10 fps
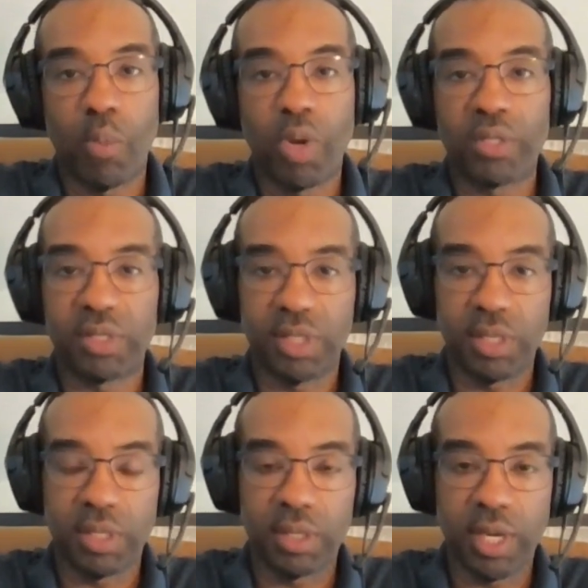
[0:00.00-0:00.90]
once
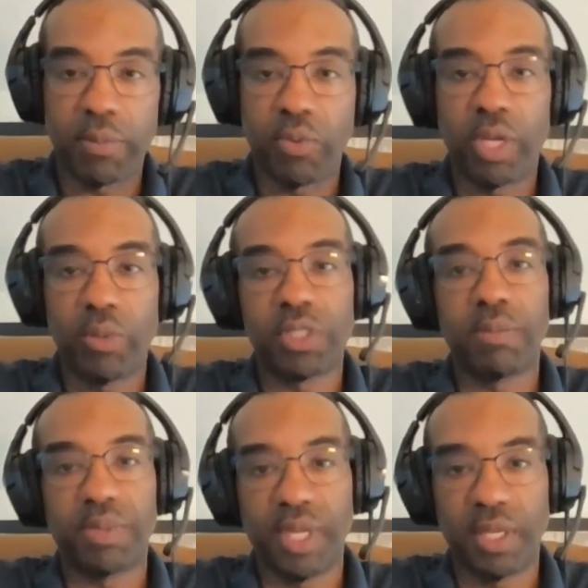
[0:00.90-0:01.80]
the upgrade was
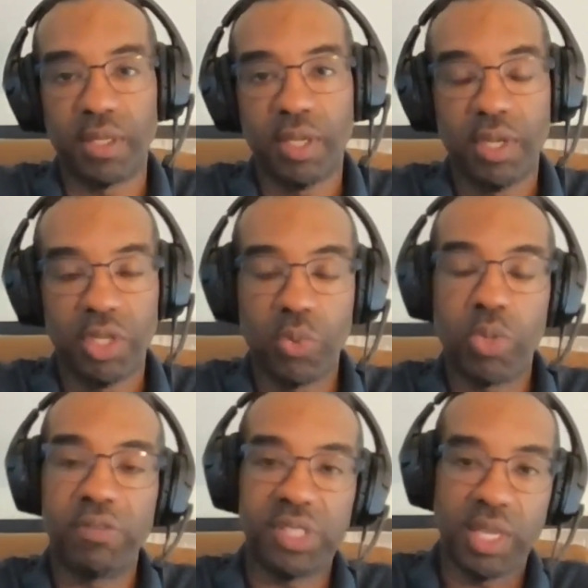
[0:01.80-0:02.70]
completed, you
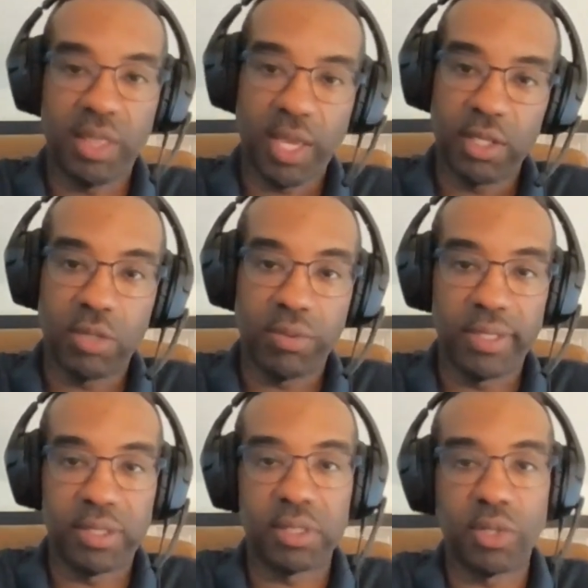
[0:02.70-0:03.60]
would have seen that
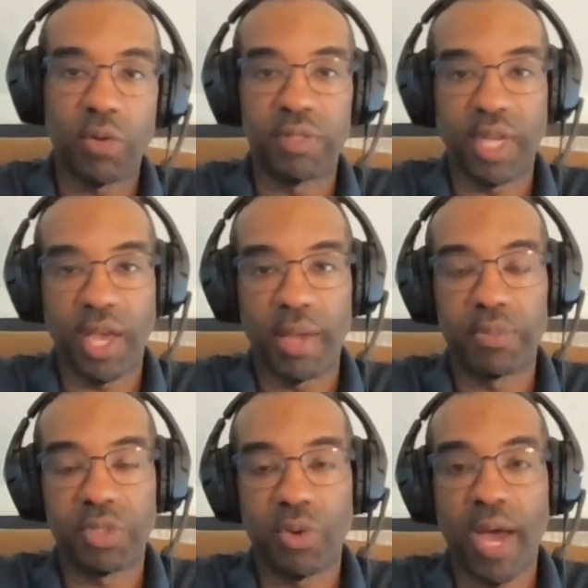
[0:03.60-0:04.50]
decrease over time.
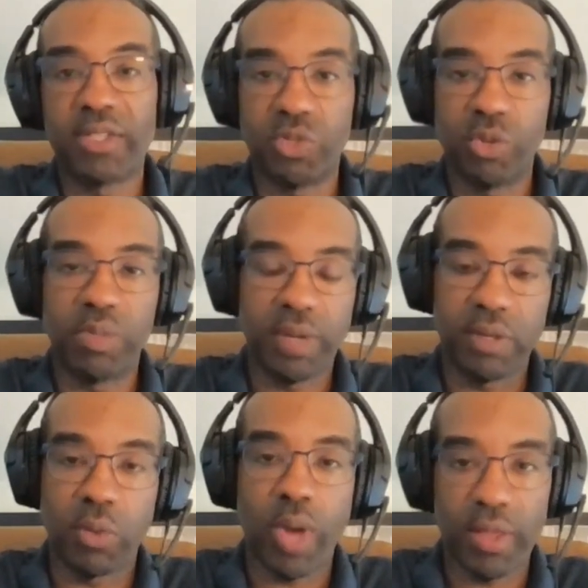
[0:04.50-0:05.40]
So I do
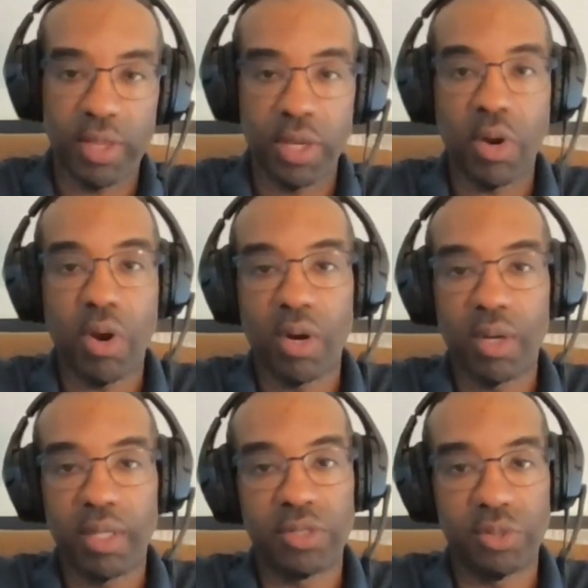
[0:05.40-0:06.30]
believe that while there
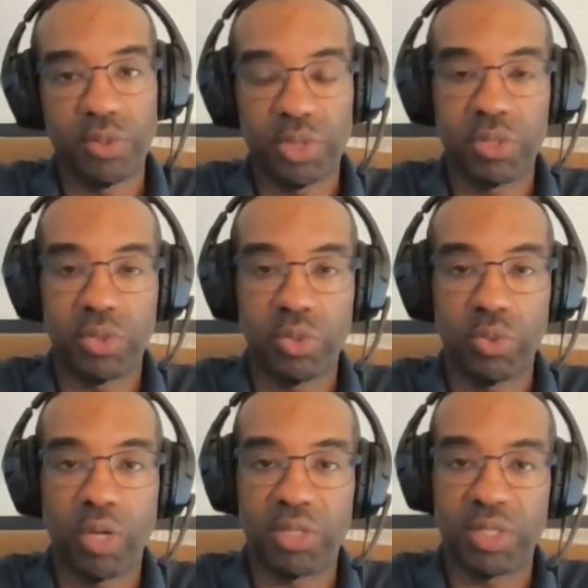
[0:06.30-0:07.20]
are institutions
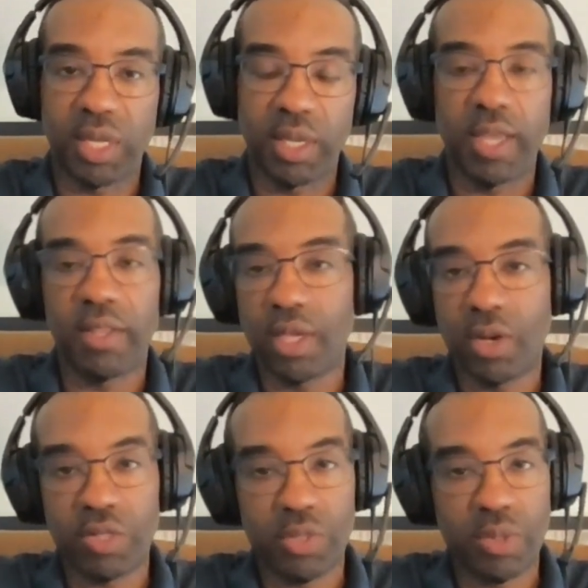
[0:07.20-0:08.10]
who are selling, and,
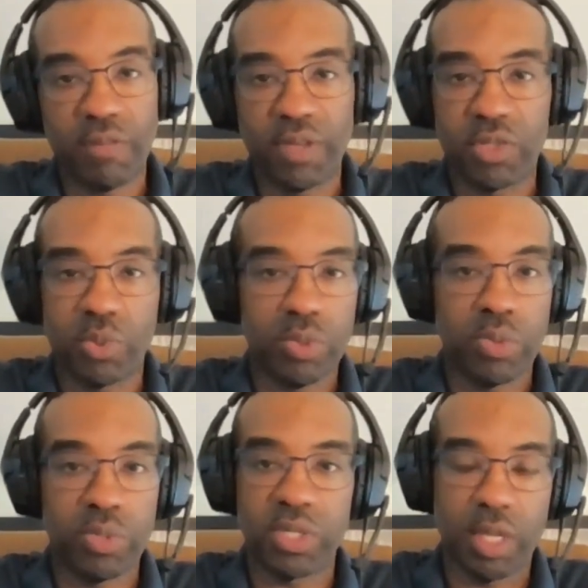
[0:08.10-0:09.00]
and also individuals who
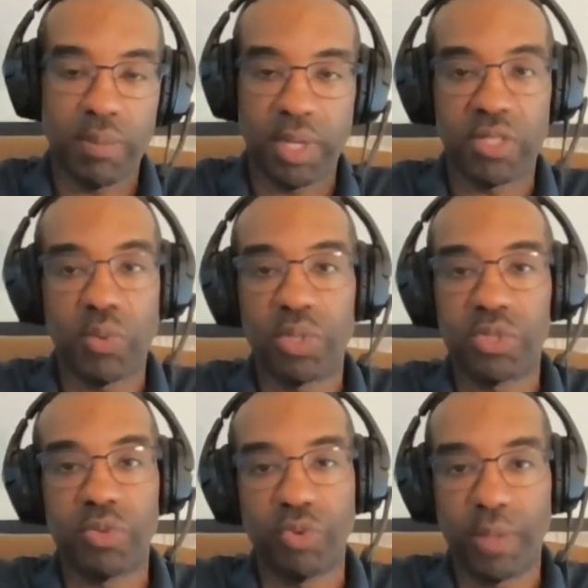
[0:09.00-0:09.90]
are just selling because they
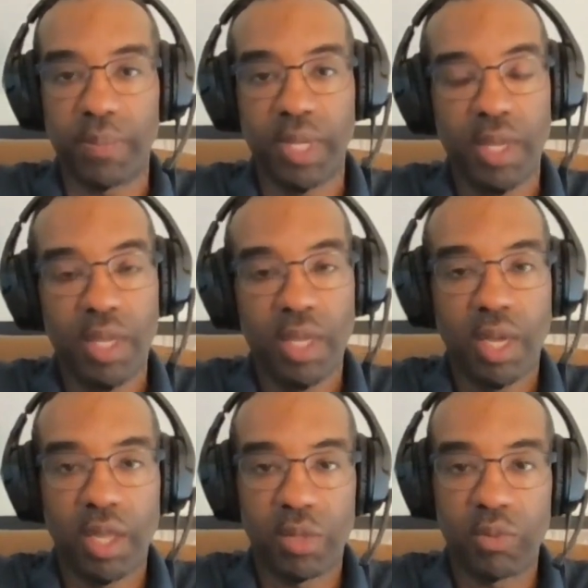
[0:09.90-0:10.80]
want to reap
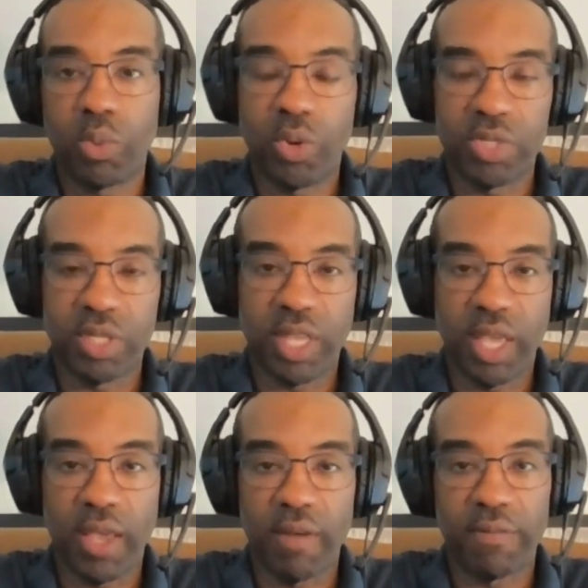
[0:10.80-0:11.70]
uh, the rewards that
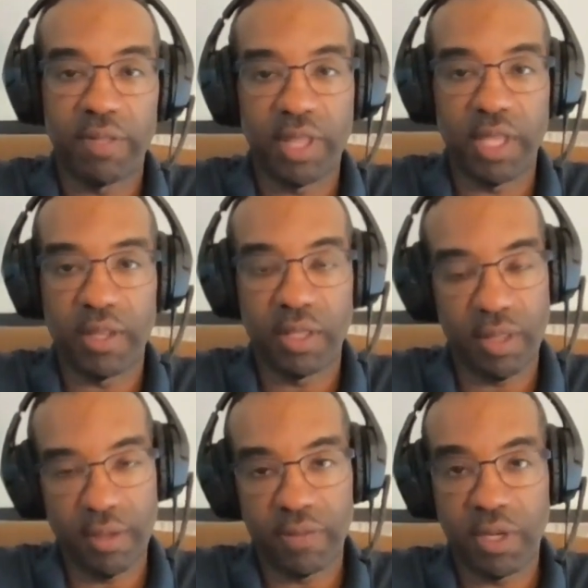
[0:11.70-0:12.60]
they have that, it,
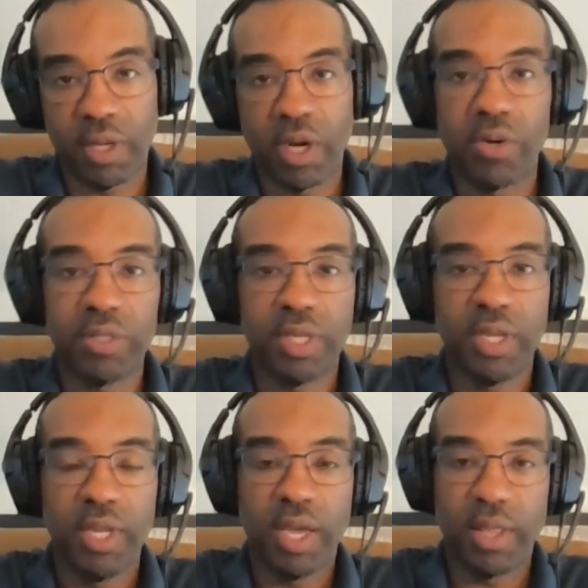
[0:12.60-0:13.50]
that they've uh, earned,
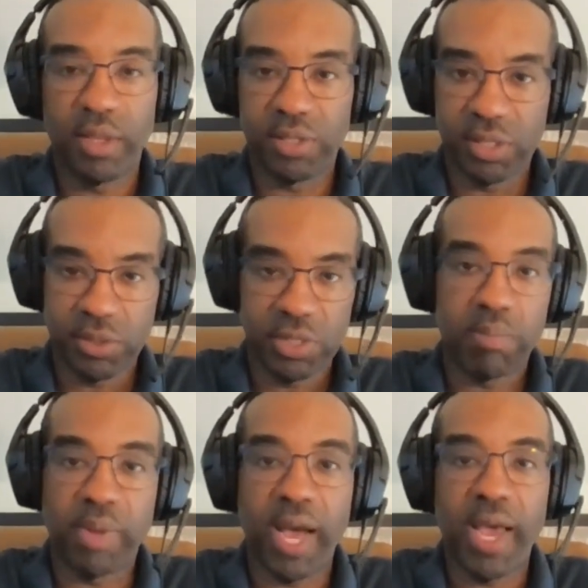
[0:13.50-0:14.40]
uh, there's still
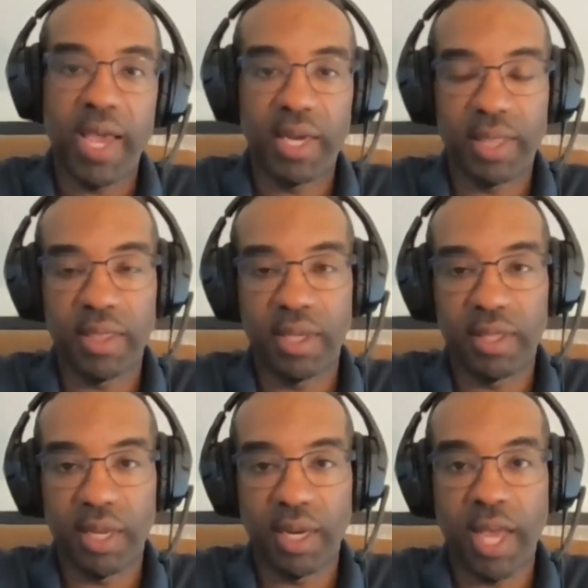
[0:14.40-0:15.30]
some buying, and I
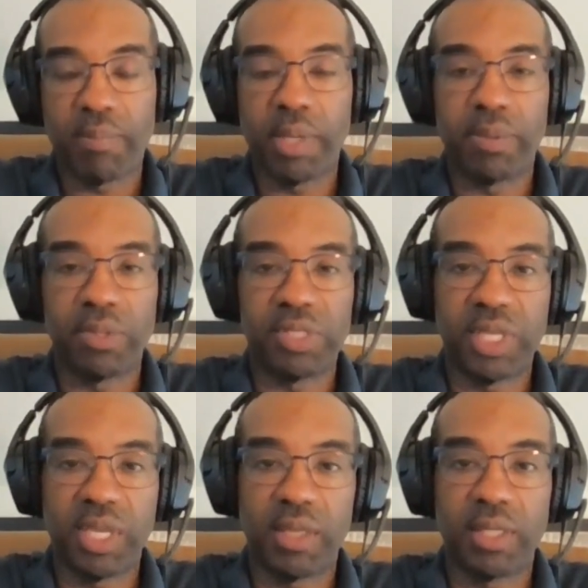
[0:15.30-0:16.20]
think that a lot of people are
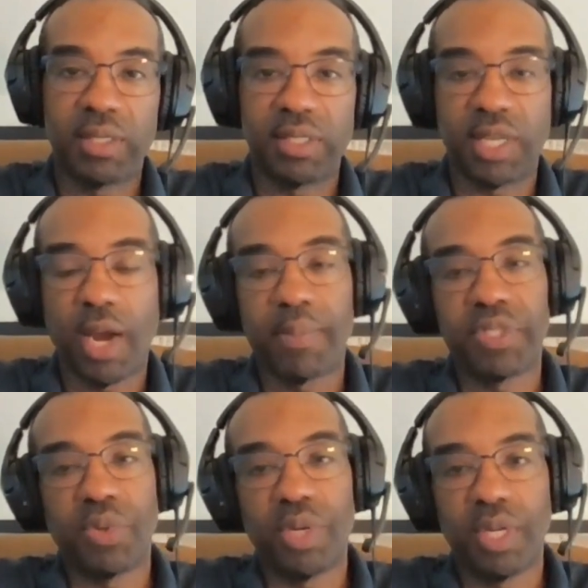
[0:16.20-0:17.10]
seeing this as an
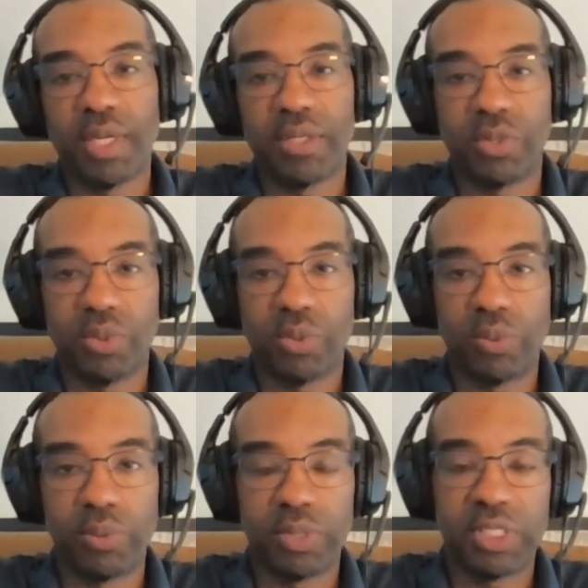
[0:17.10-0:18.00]
opportunity
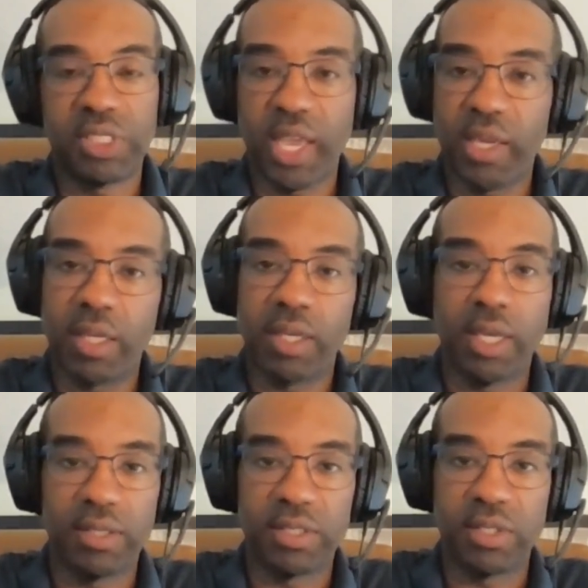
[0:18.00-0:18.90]
to stake
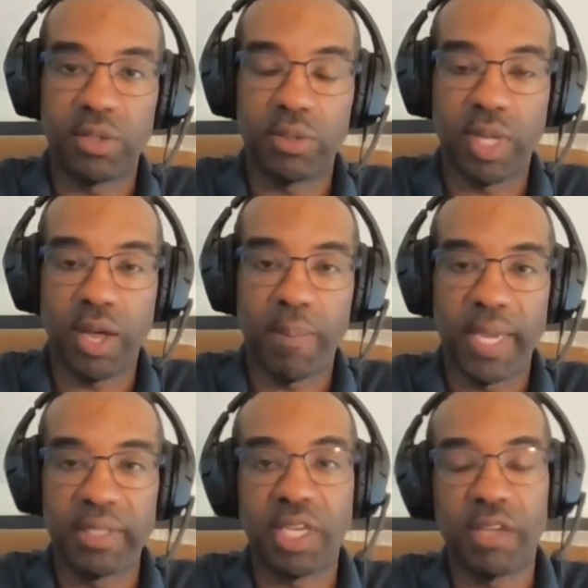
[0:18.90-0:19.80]
and still uh,
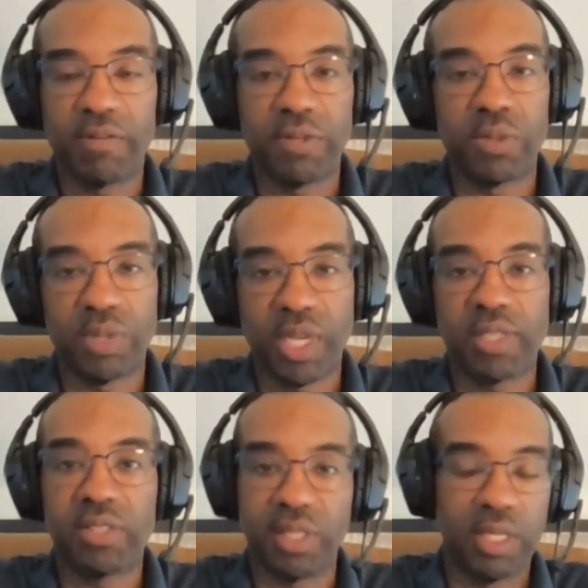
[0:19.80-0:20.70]
maintain full
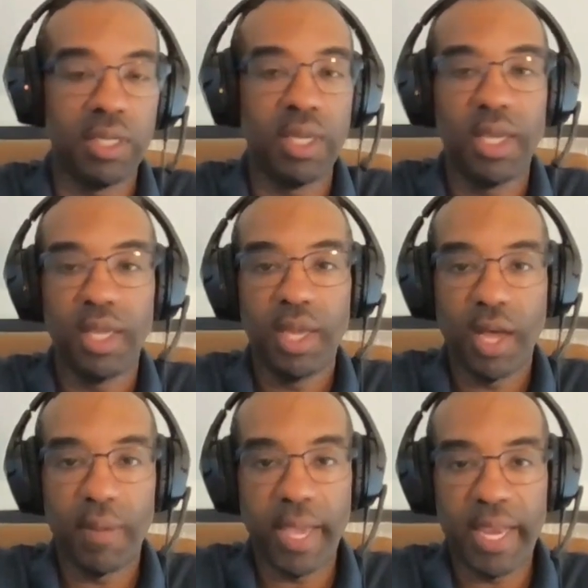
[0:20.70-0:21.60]
custody,
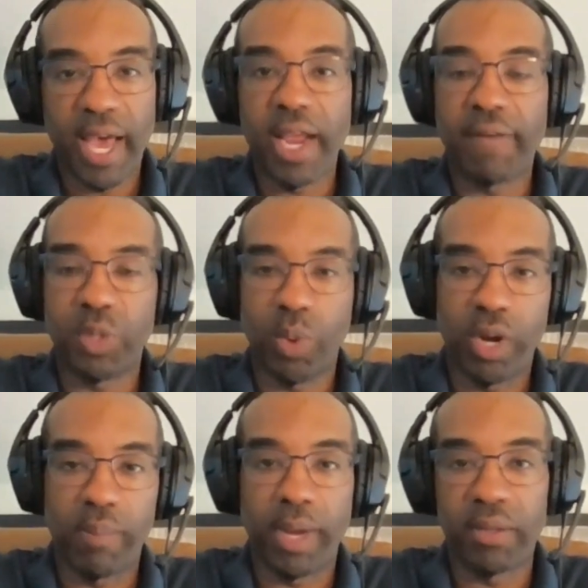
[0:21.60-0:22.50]
um, and not have to
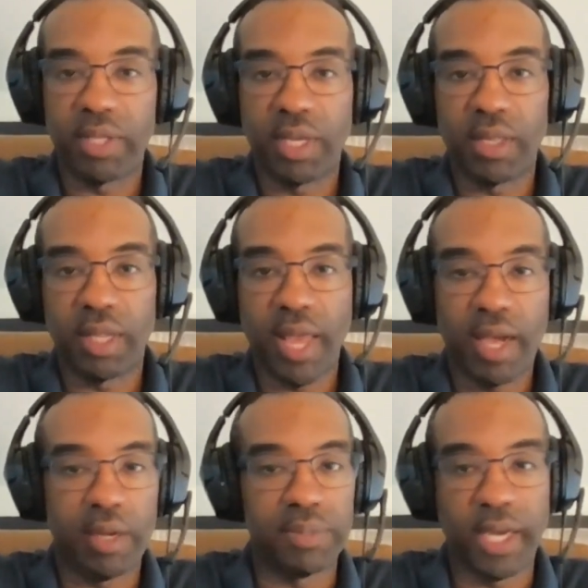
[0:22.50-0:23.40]
worry about the uh, the
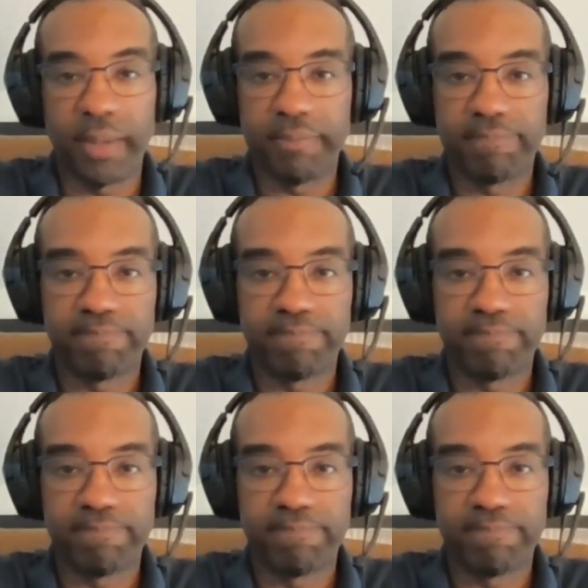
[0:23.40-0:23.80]
lockup time.